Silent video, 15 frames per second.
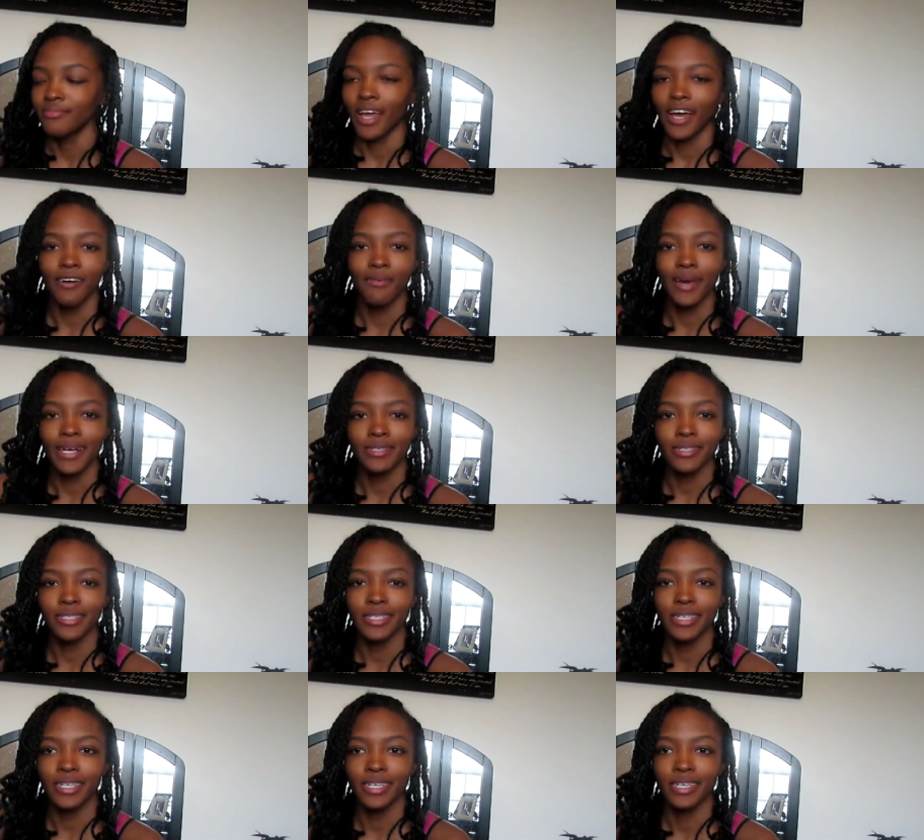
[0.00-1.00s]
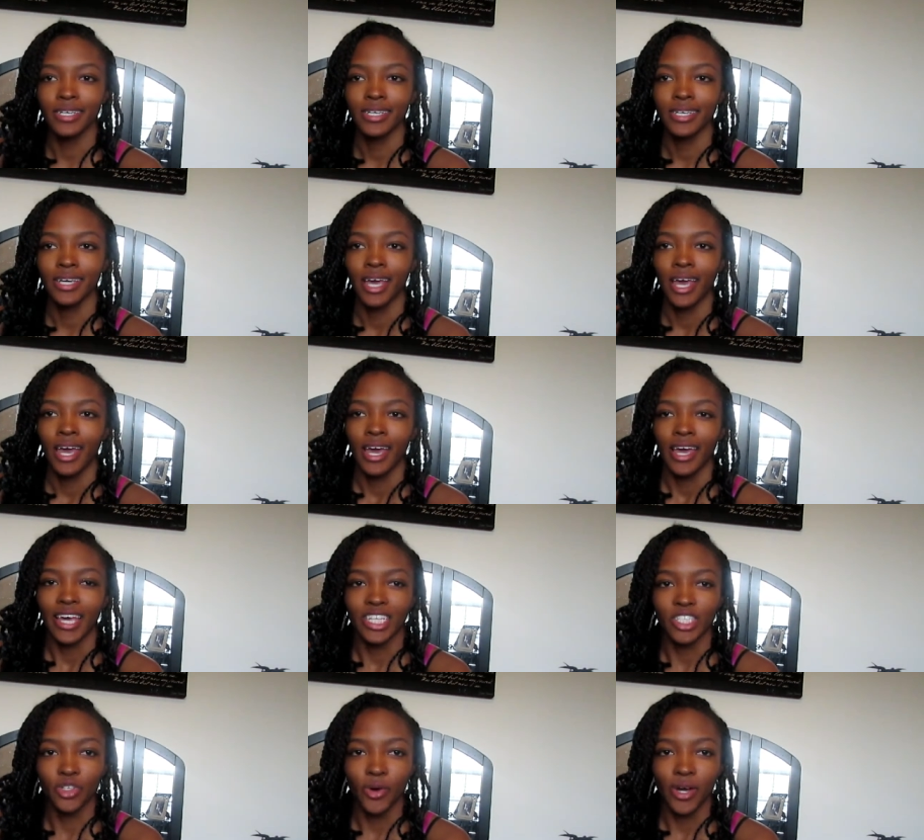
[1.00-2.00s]
I've actually
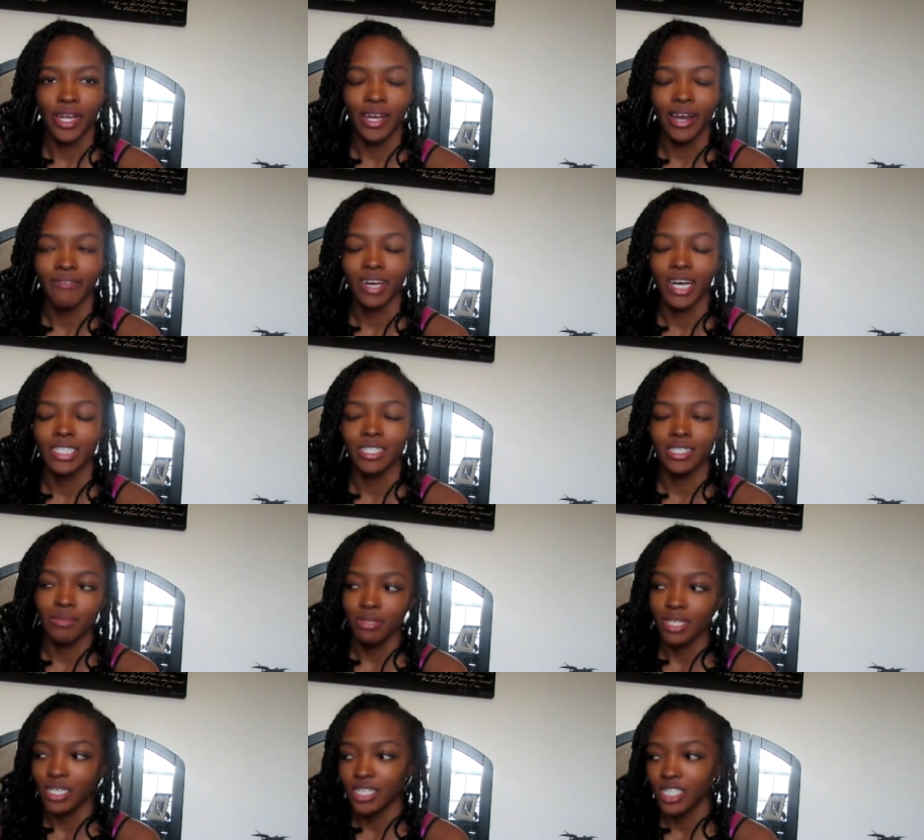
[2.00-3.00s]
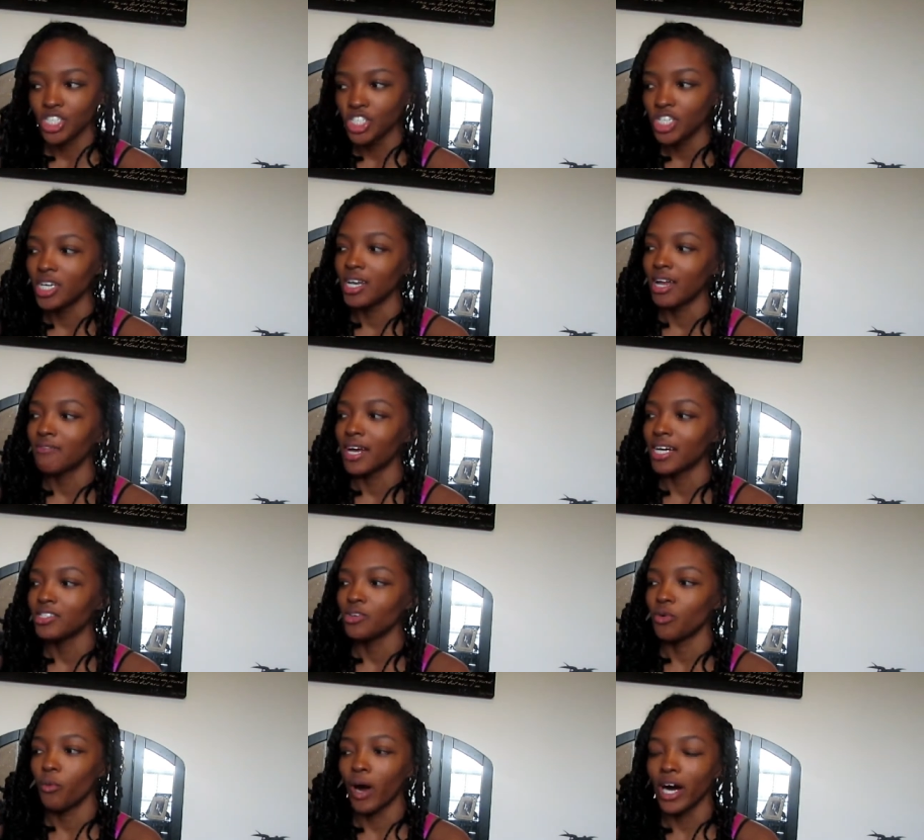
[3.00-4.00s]
enjoyed it. I've got to deep condition, I've got
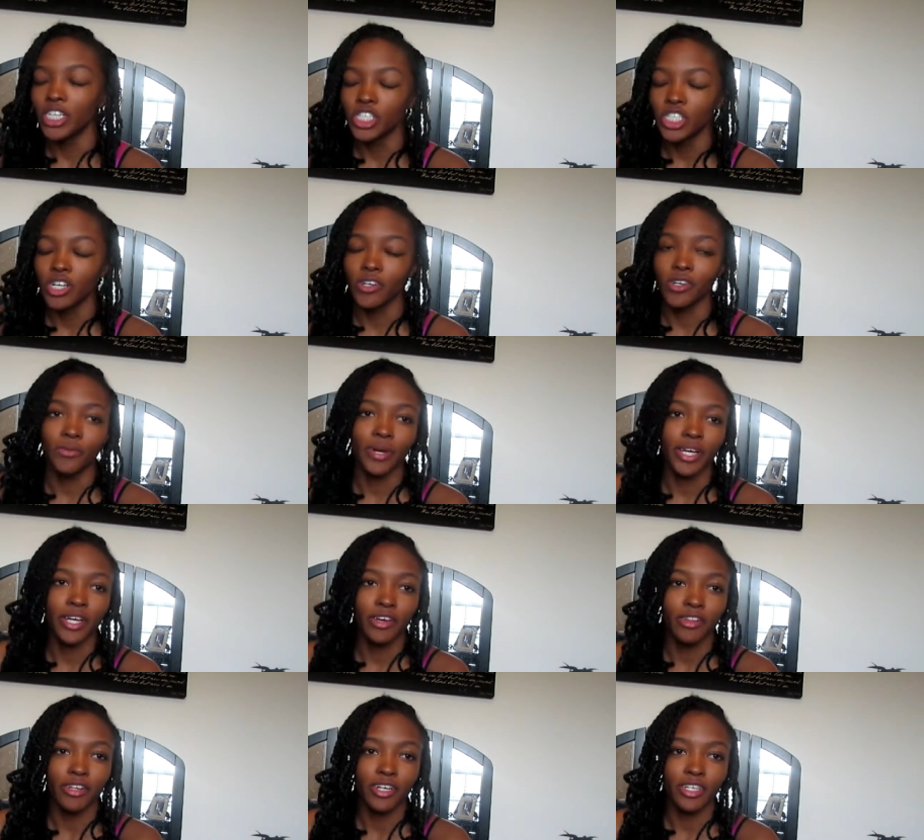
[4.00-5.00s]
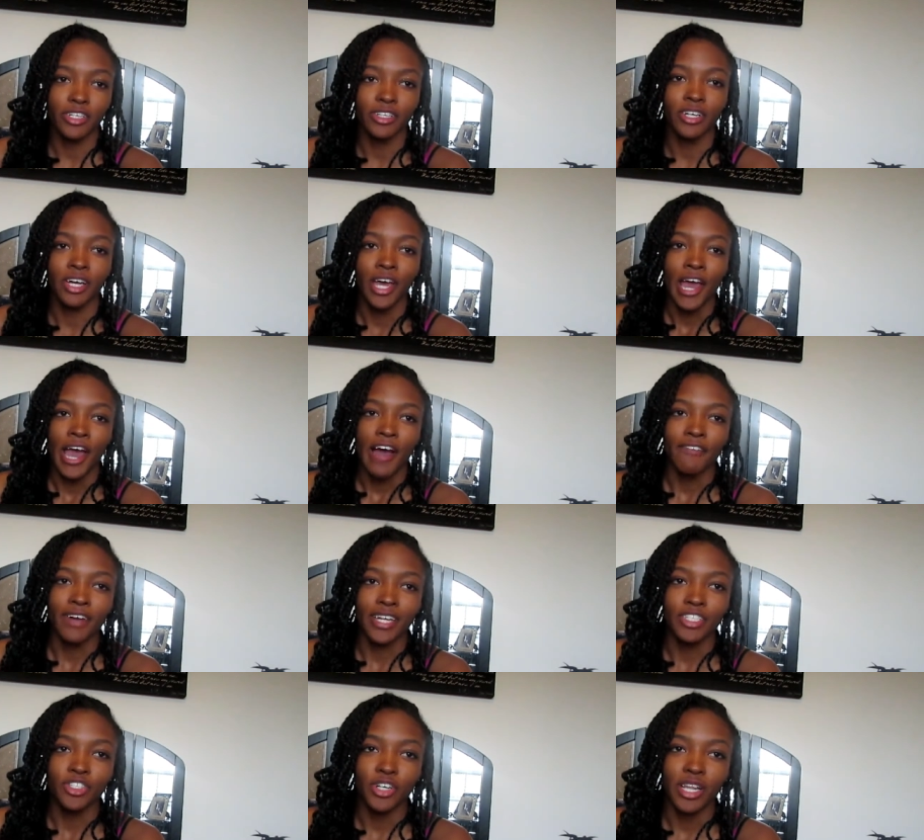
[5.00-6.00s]
to wash it on the regular, I've
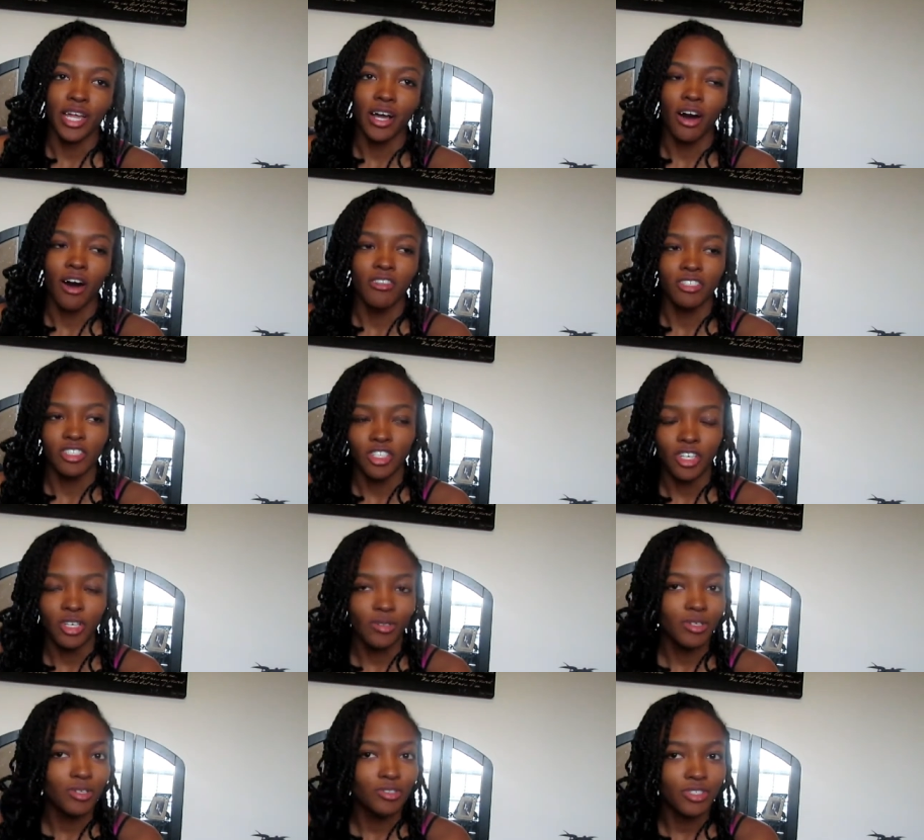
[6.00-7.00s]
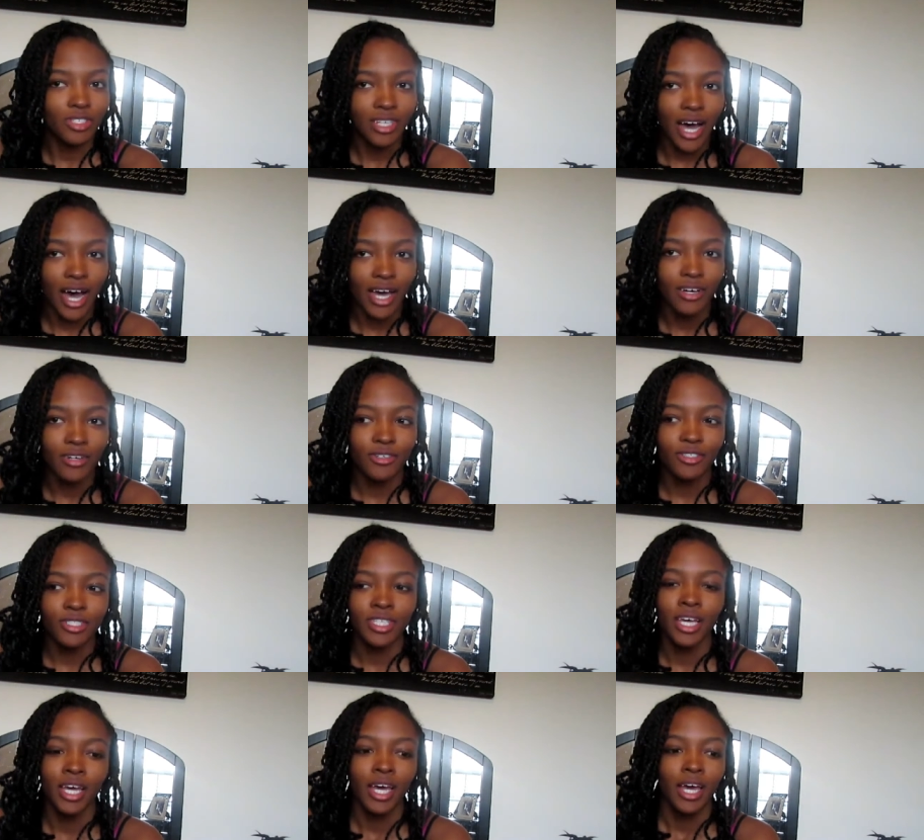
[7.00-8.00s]
gotten to try like all these cute little
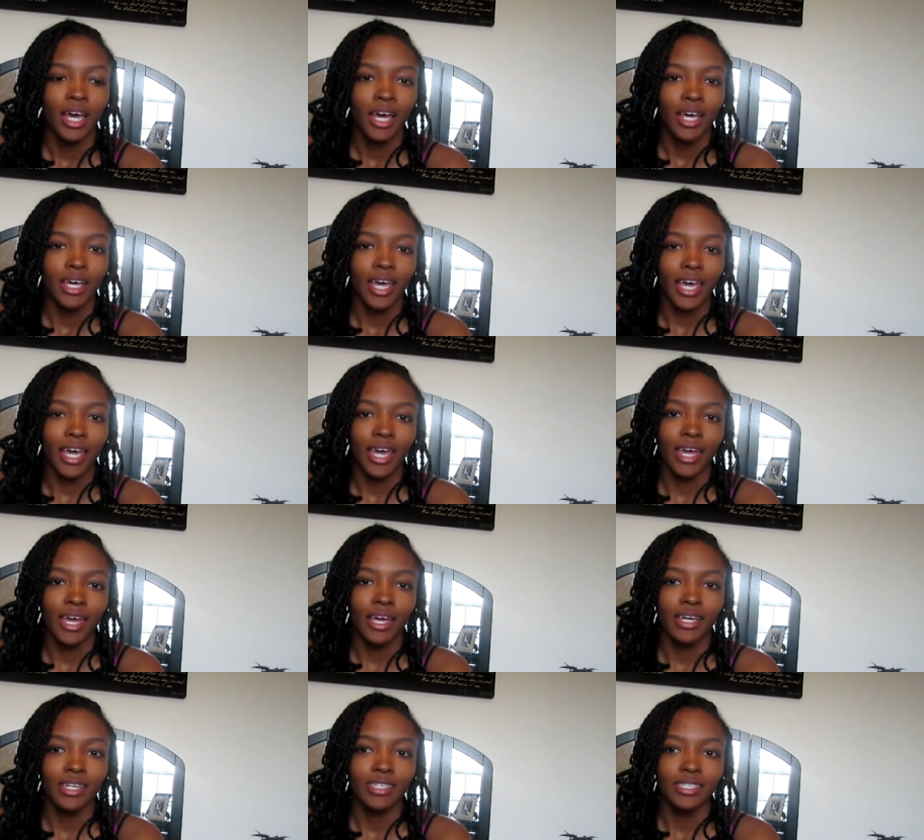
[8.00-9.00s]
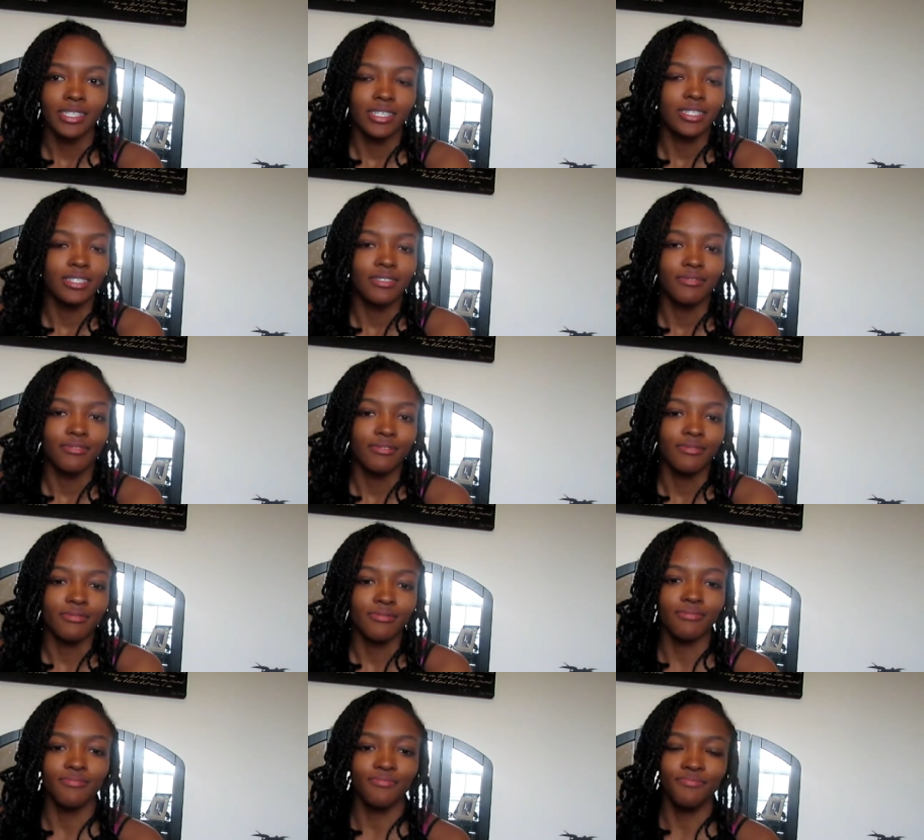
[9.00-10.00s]
styles, and
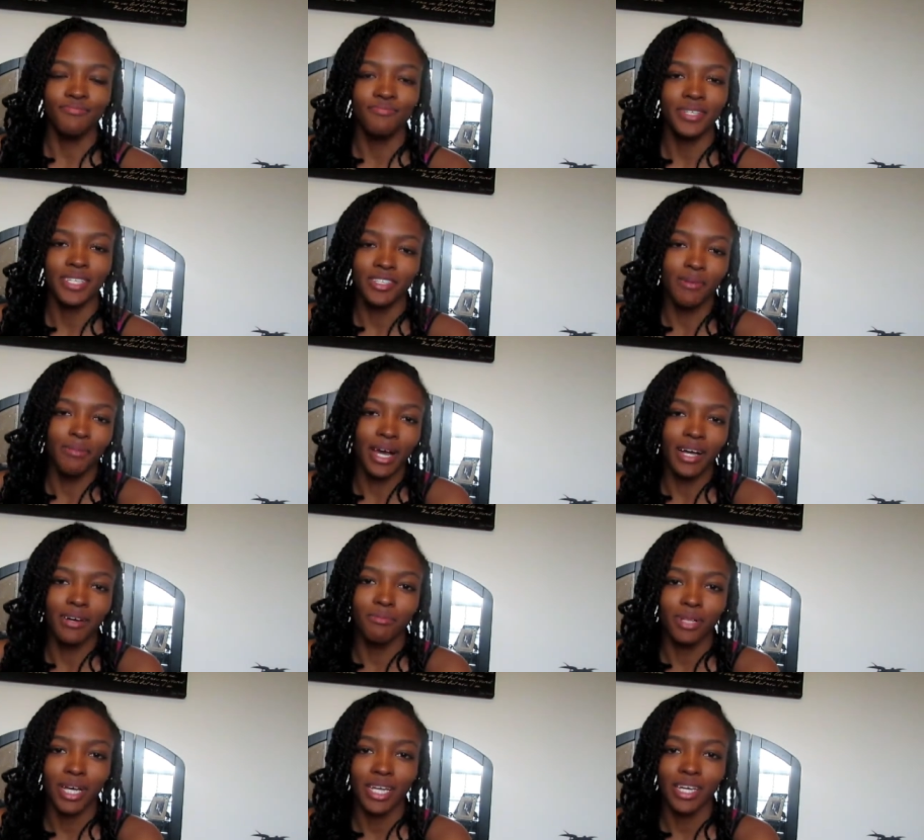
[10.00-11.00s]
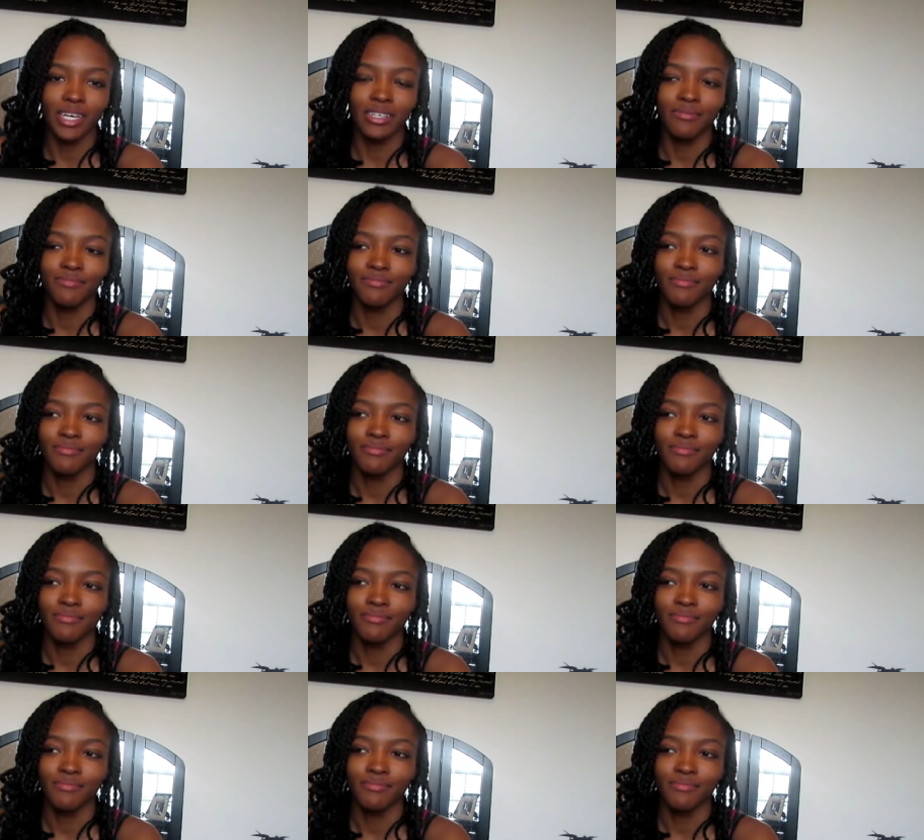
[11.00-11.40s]
so I'm not complaining.